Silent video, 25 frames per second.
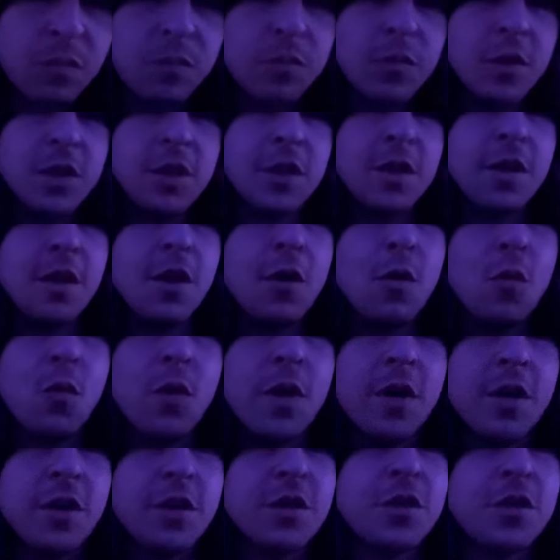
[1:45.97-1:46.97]
This could go
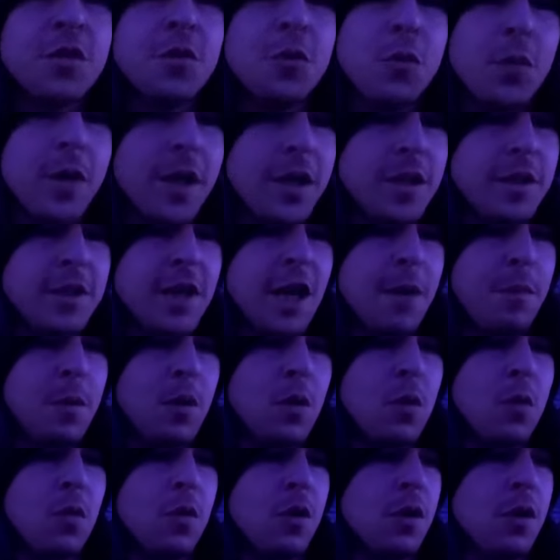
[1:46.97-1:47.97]
one or two ways,
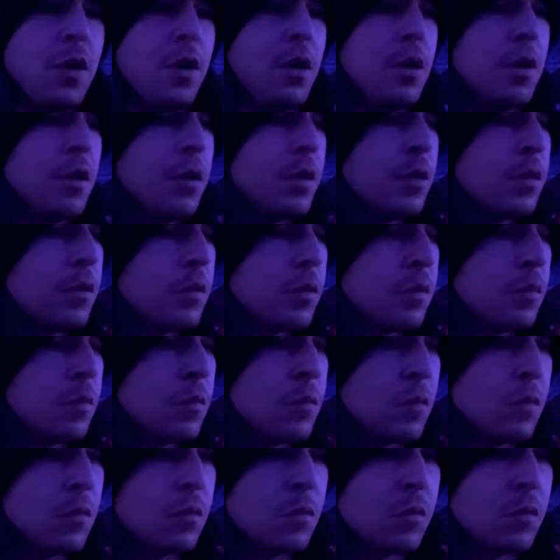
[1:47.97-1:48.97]
Capricorn.
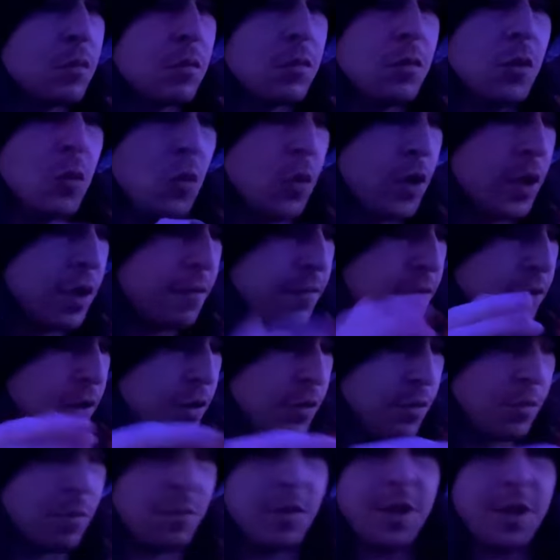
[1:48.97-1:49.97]
One of
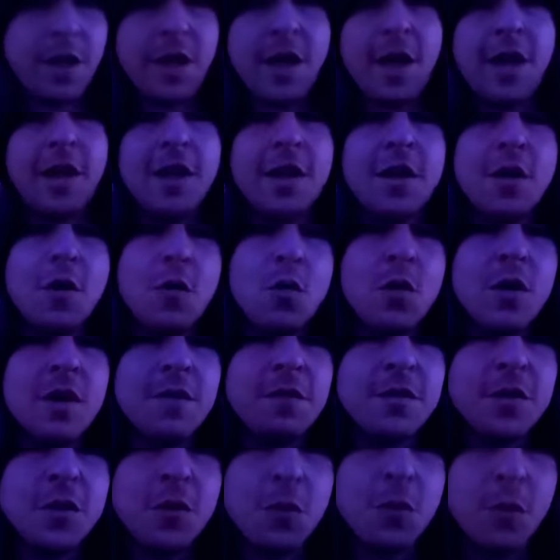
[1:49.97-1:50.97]
two. Yeah, it could go one
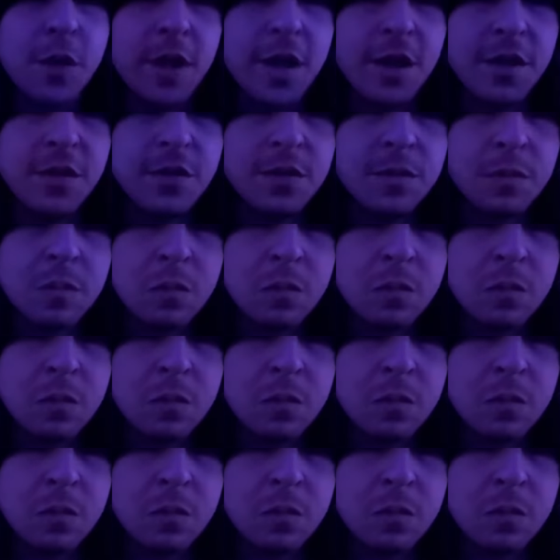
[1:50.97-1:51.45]
of two ways.